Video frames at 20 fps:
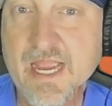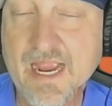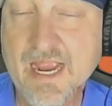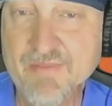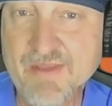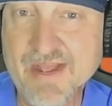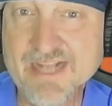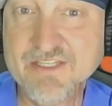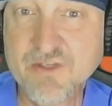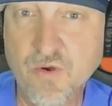
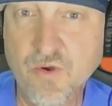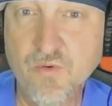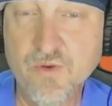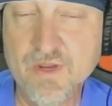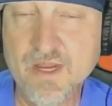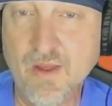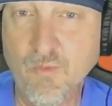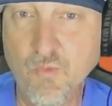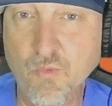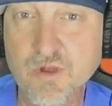and that's
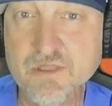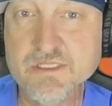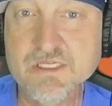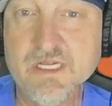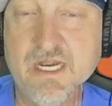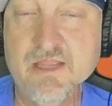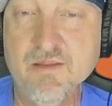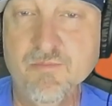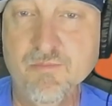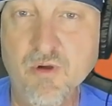only on one
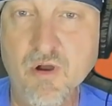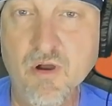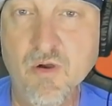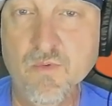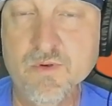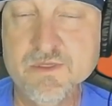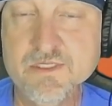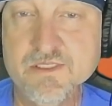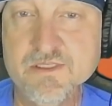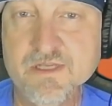side of the
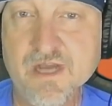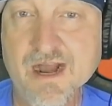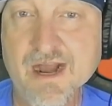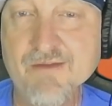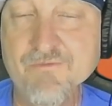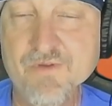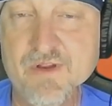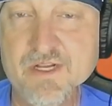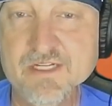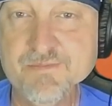ball, which is
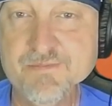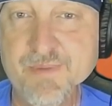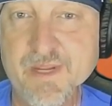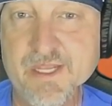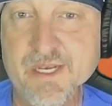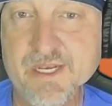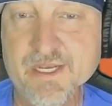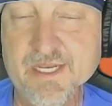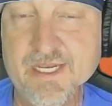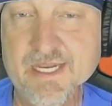offense,
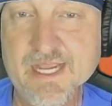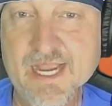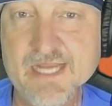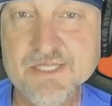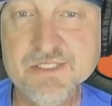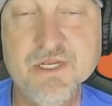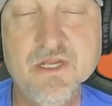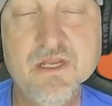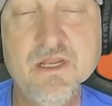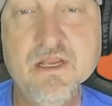being a
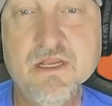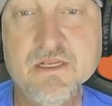DH.